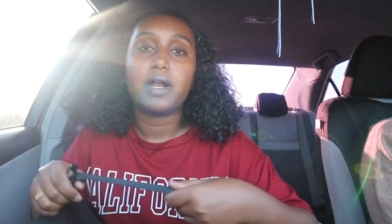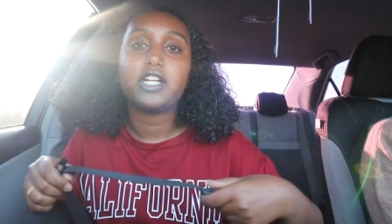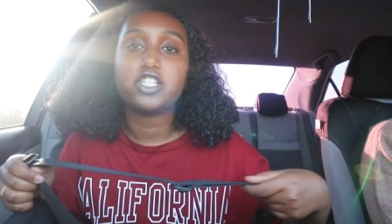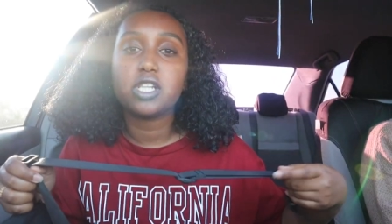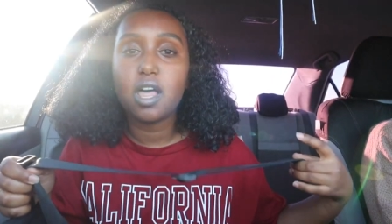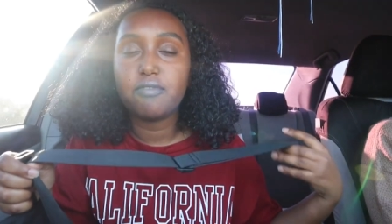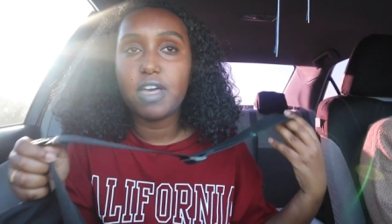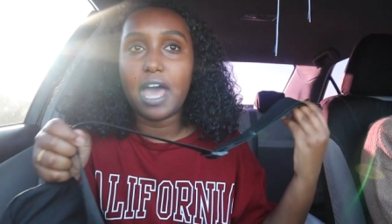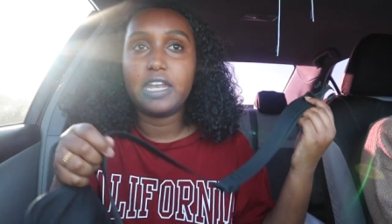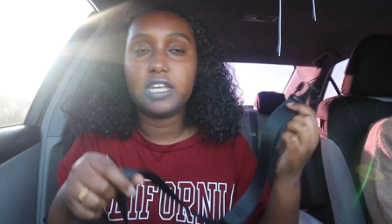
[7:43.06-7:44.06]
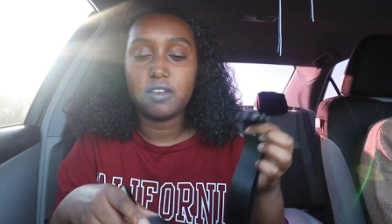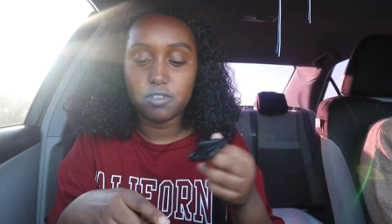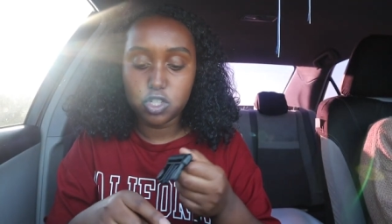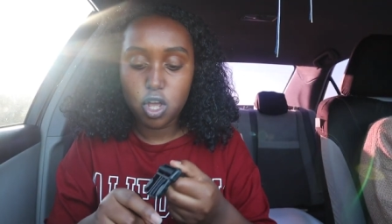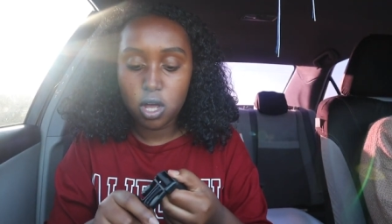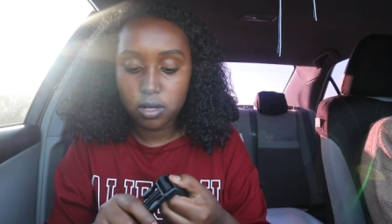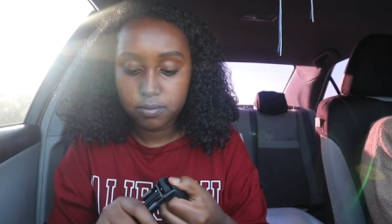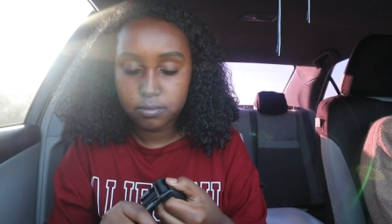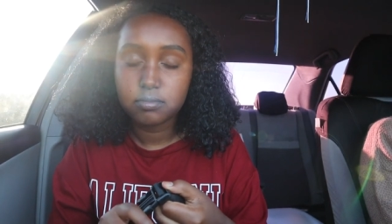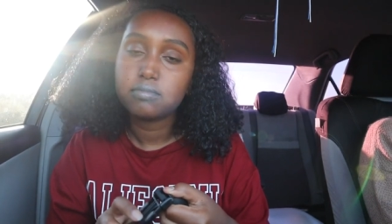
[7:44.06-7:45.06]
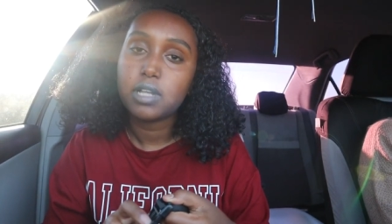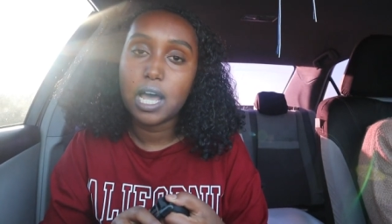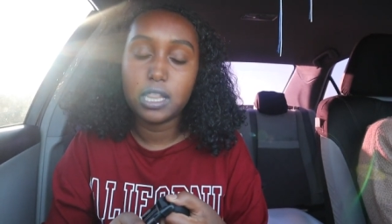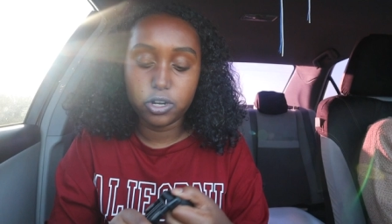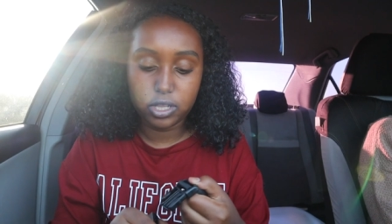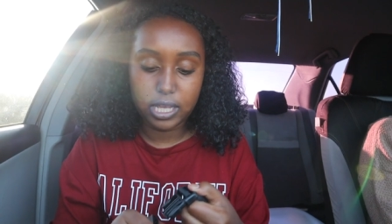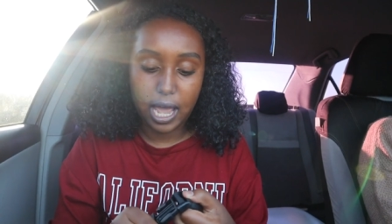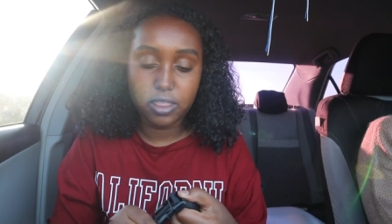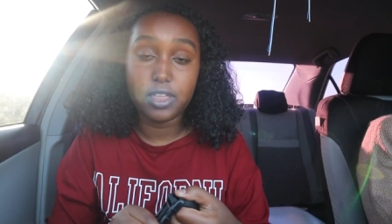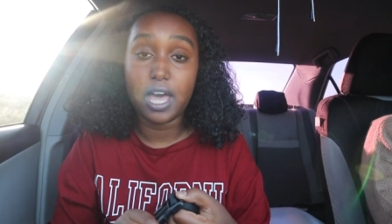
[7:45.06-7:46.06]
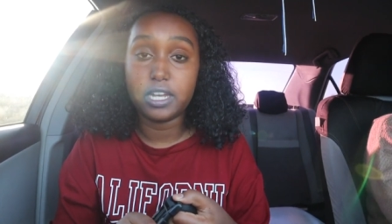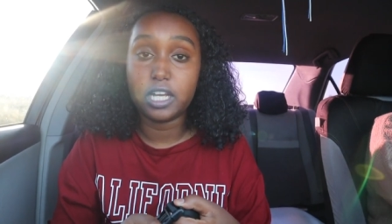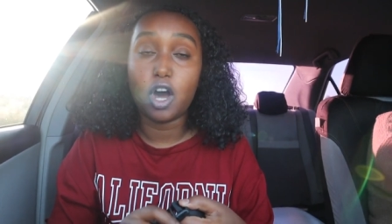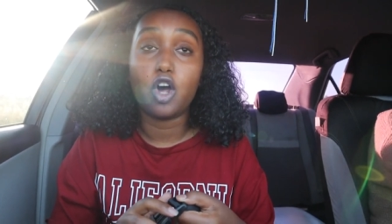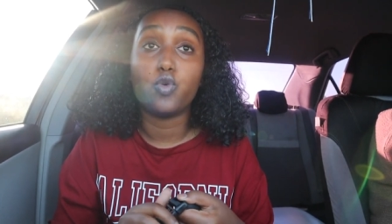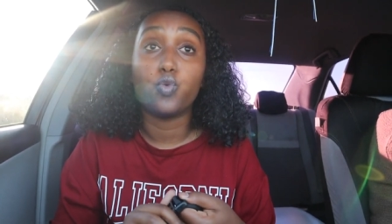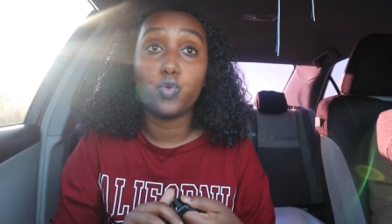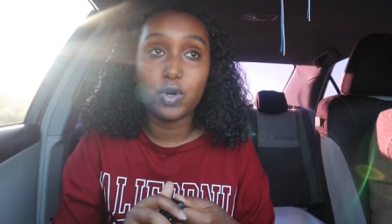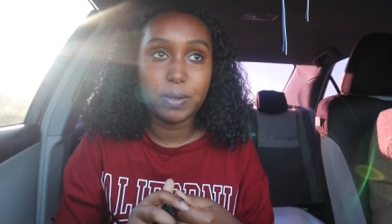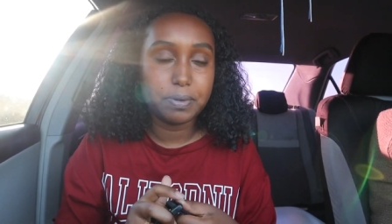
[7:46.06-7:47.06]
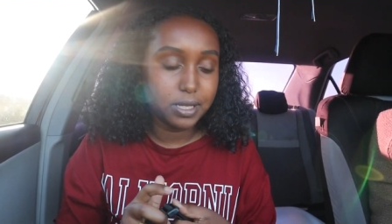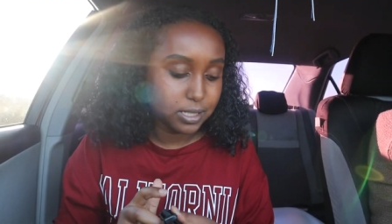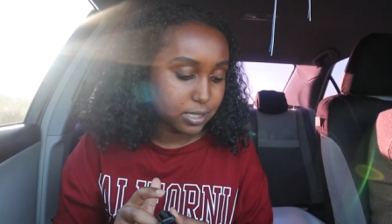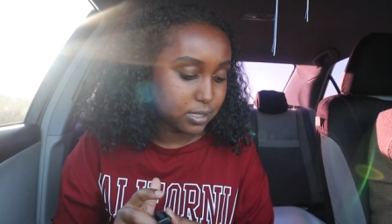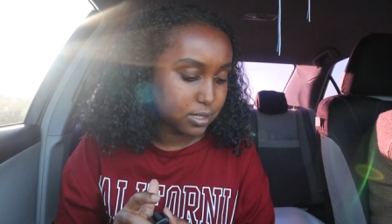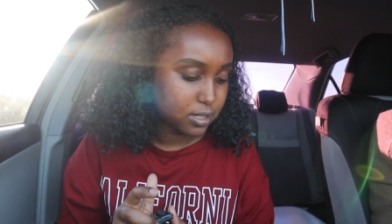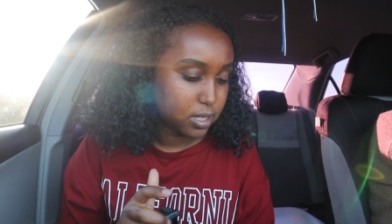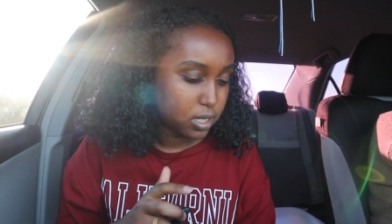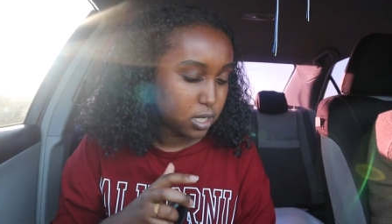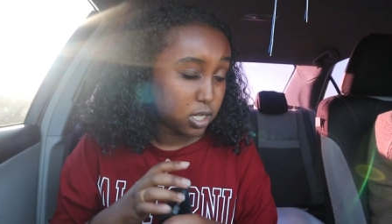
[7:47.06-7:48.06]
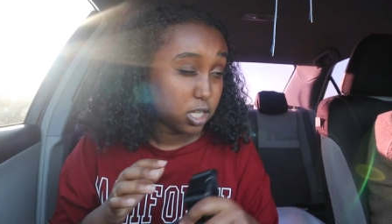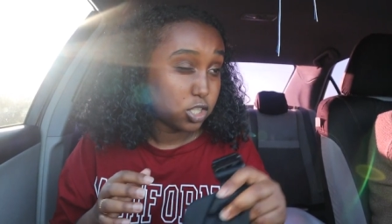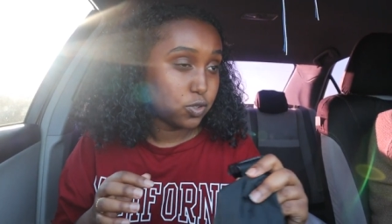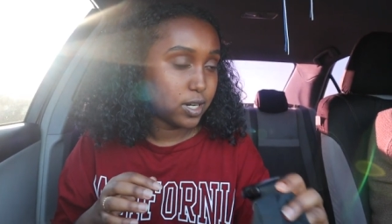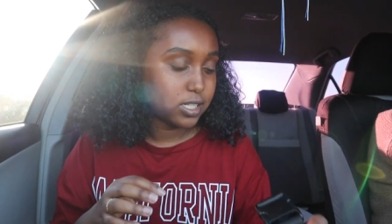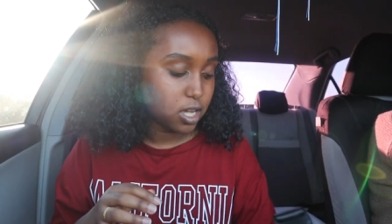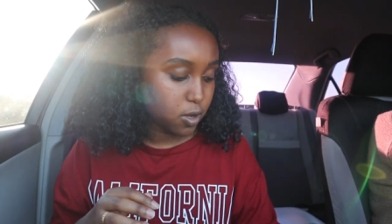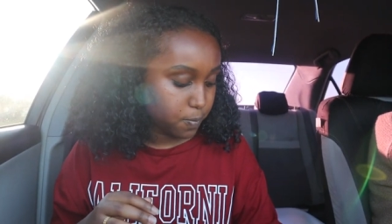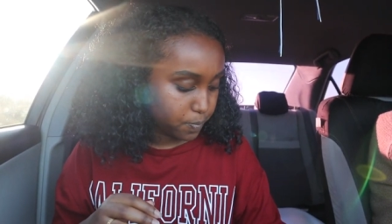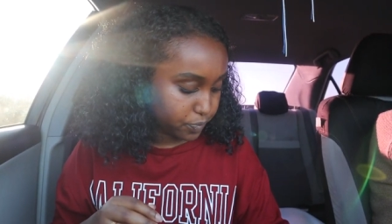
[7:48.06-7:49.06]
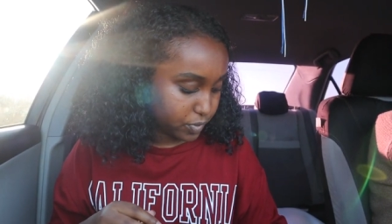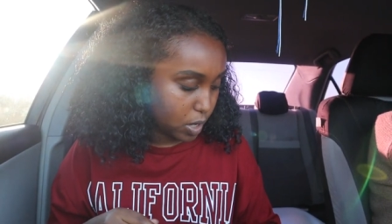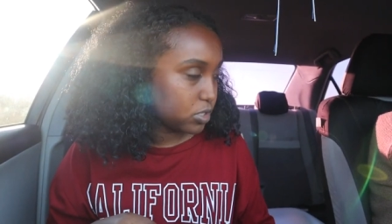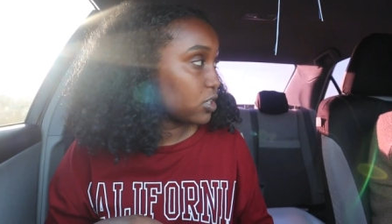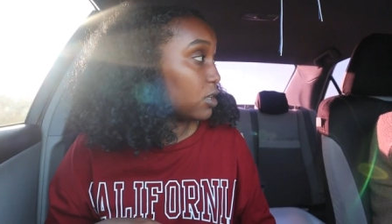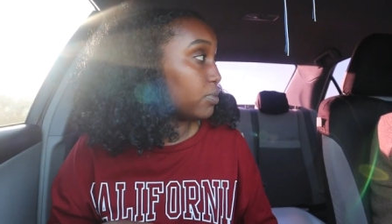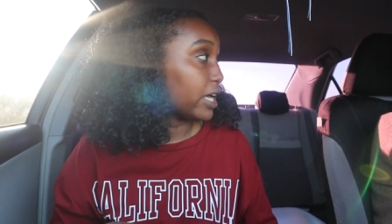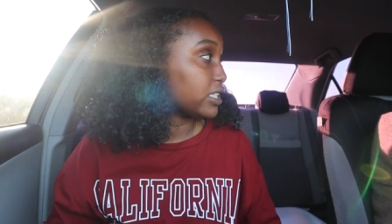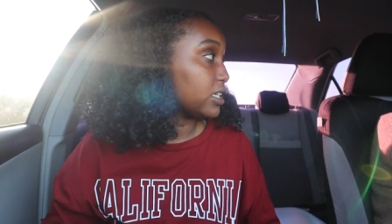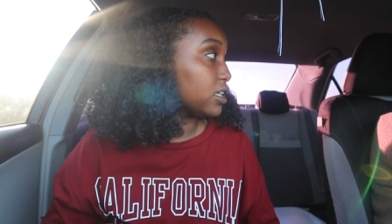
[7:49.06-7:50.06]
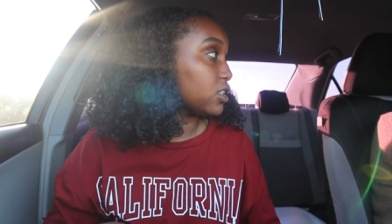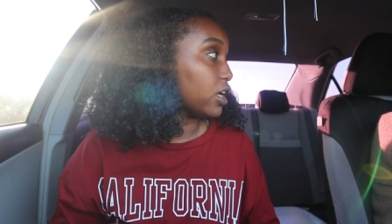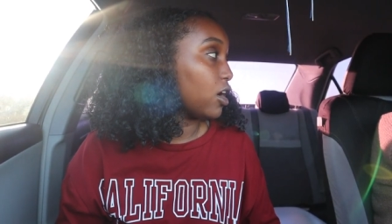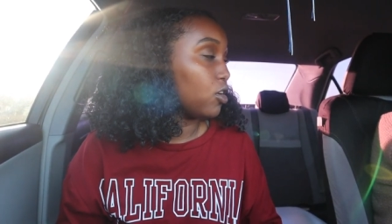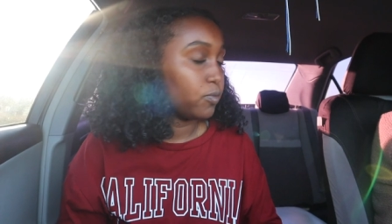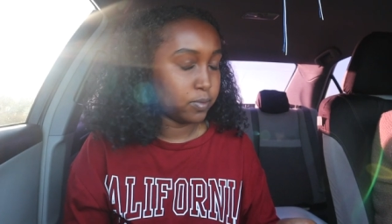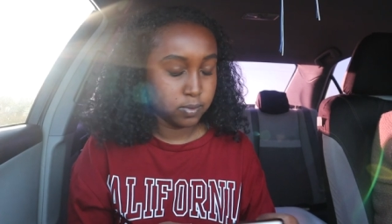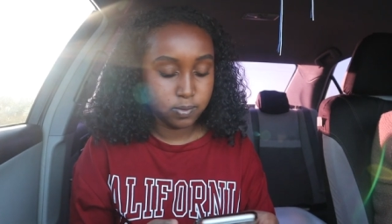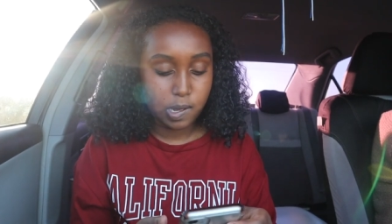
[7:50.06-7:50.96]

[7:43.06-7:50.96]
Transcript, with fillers: but I just love the ending of the song. I literally had the ending on repeats two days ago. I was literally blasting it until I got home.